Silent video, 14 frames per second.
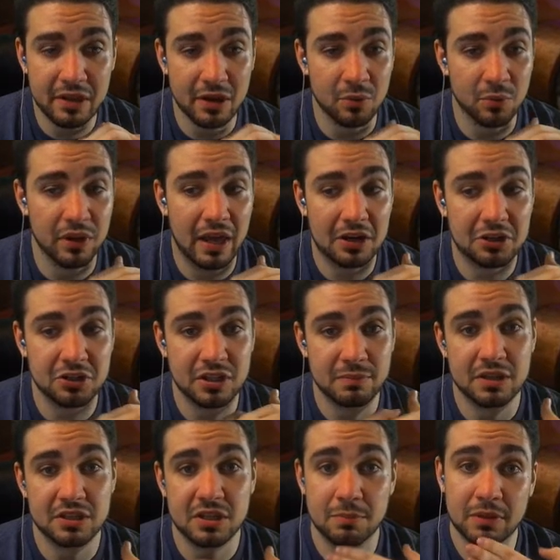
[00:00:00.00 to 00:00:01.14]
There will actually
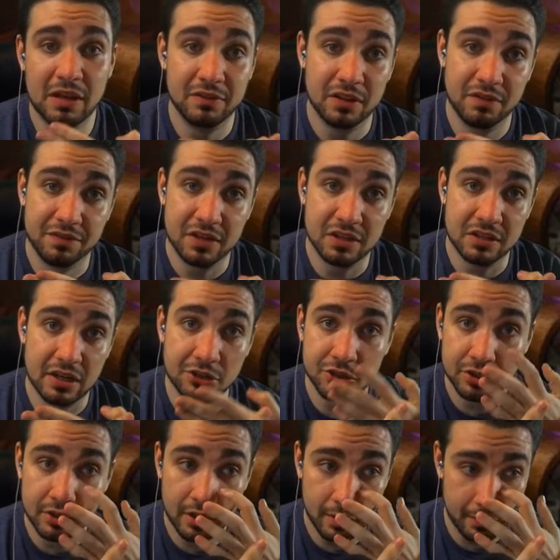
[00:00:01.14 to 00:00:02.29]
be some level of
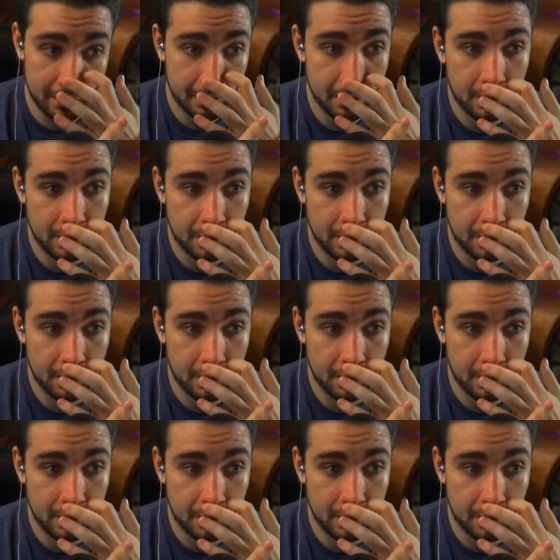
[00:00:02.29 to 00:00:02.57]
contention there.